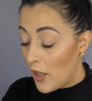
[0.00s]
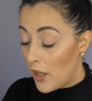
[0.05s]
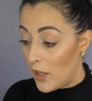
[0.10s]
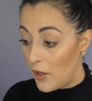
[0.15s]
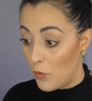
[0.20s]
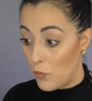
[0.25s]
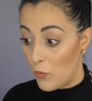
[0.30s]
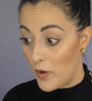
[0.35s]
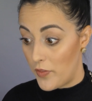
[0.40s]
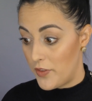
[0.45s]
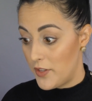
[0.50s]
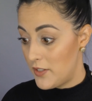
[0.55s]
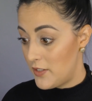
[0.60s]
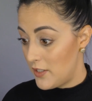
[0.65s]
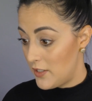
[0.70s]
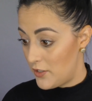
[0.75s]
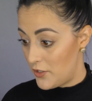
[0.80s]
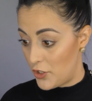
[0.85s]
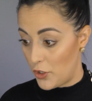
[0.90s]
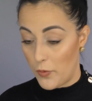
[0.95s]
And what this
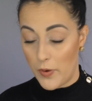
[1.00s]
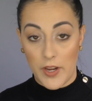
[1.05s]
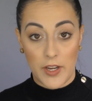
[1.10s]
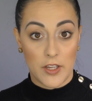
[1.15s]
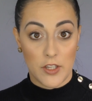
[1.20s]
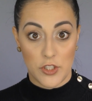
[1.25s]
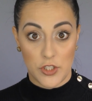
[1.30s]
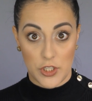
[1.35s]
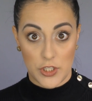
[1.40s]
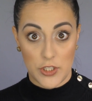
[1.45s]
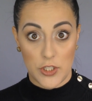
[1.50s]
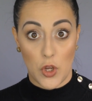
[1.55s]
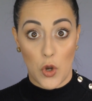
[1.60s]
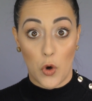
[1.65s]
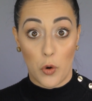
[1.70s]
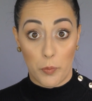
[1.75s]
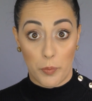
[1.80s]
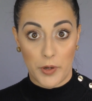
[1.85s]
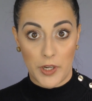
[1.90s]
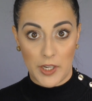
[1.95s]
is doing is just
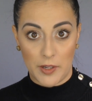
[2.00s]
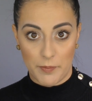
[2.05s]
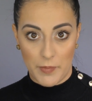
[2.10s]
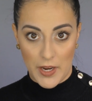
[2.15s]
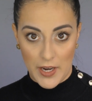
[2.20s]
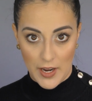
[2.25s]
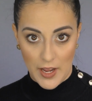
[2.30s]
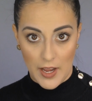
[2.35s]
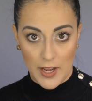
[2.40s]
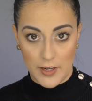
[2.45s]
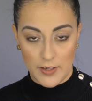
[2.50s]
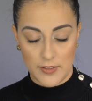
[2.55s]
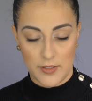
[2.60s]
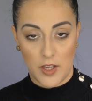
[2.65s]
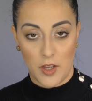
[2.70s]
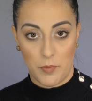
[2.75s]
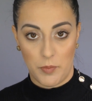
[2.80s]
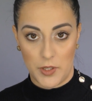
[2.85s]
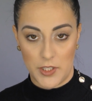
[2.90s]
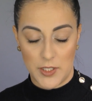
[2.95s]
opening my eyes
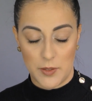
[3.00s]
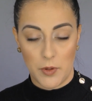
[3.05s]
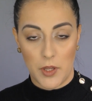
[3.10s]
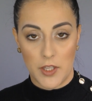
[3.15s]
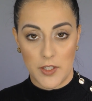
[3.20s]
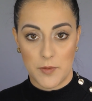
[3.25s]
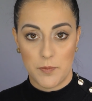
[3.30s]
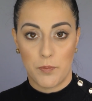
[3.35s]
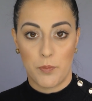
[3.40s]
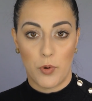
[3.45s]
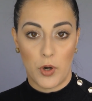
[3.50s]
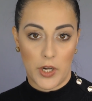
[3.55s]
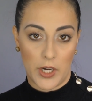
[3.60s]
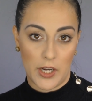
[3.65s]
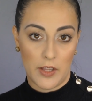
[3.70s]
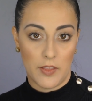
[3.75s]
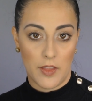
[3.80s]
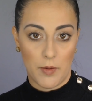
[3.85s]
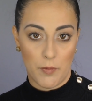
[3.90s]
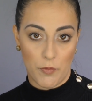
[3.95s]
up. It's
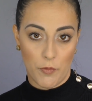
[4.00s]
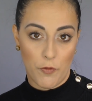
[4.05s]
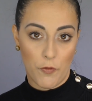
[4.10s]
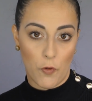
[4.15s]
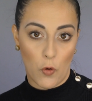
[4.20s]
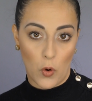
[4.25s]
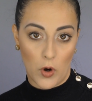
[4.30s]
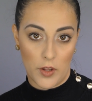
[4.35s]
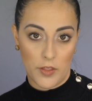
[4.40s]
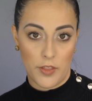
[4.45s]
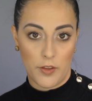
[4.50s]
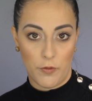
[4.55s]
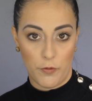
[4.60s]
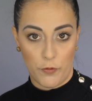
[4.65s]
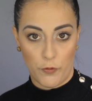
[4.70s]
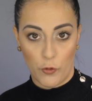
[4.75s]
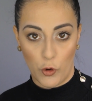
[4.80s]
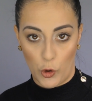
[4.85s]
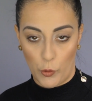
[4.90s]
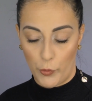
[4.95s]
bringing them forth and
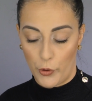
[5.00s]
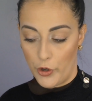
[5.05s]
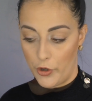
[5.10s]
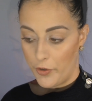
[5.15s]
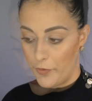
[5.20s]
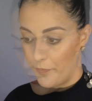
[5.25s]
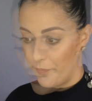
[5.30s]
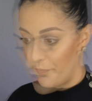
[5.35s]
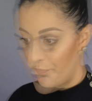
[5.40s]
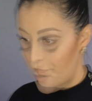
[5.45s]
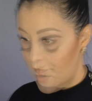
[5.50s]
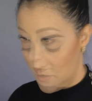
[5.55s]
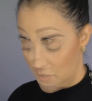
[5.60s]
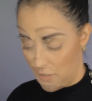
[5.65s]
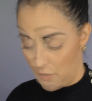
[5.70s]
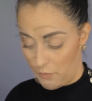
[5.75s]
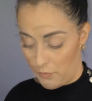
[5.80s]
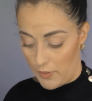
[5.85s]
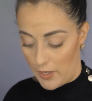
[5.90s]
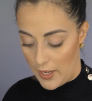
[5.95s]
forward.
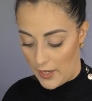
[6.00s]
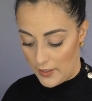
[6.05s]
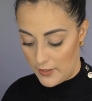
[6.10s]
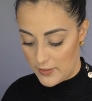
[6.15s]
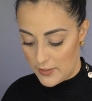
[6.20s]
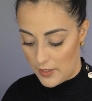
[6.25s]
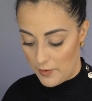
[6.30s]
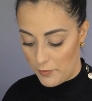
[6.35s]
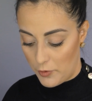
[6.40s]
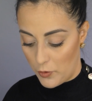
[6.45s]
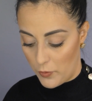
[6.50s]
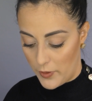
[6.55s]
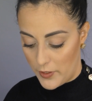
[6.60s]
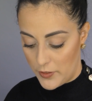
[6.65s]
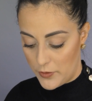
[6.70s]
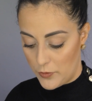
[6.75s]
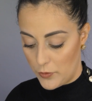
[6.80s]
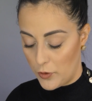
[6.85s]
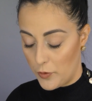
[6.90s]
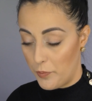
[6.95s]
So next I'm
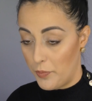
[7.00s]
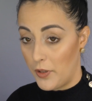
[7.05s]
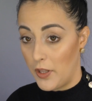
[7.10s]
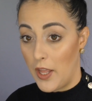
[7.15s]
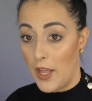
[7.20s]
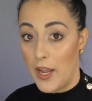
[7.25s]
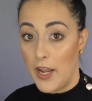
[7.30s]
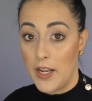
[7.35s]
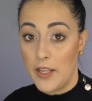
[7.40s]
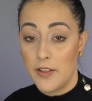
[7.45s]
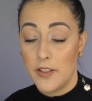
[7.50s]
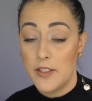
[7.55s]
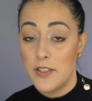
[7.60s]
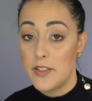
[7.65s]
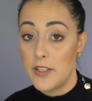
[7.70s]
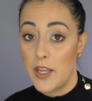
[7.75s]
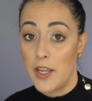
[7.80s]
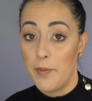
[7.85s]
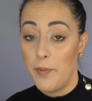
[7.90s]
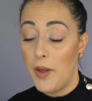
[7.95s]
going to apply the
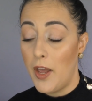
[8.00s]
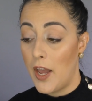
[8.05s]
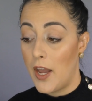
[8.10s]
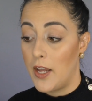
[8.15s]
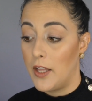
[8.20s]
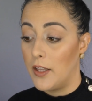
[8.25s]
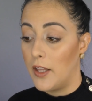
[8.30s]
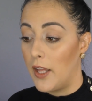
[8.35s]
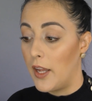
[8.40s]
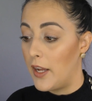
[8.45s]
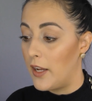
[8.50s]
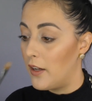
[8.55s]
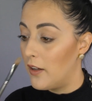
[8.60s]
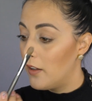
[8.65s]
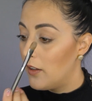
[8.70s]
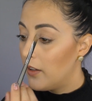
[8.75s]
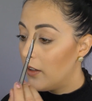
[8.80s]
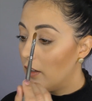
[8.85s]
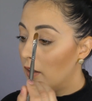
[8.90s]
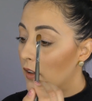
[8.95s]
same highlight
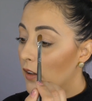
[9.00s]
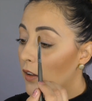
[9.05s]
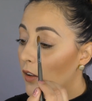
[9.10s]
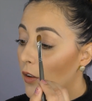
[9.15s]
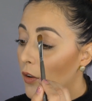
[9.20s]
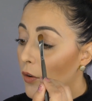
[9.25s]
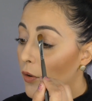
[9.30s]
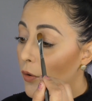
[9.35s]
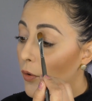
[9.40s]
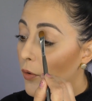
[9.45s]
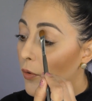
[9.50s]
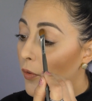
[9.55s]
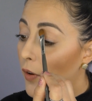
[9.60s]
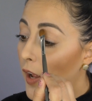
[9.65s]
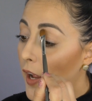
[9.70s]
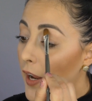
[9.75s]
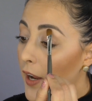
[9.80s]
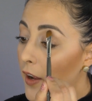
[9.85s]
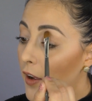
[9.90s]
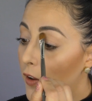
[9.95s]

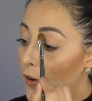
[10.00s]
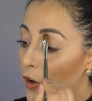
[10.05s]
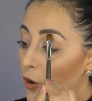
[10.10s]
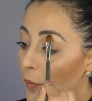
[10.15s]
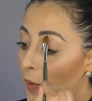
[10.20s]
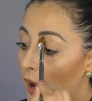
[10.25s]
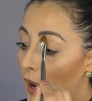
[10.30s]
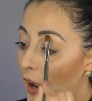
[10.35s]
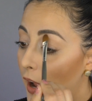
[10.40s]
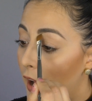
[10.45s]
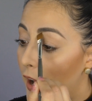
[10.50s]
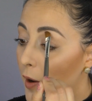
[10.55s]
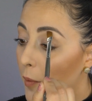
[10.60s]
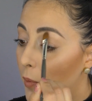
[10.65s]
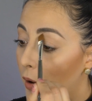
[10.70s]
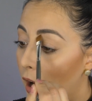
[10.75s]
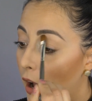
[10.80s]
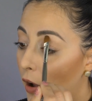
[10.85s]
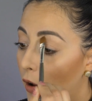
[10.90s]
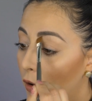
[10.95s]
right under my
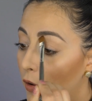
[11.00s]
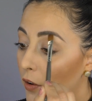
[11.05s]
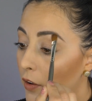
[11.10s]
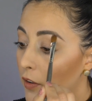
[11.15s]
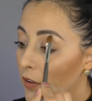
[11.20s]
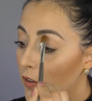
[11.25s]
eyebrow.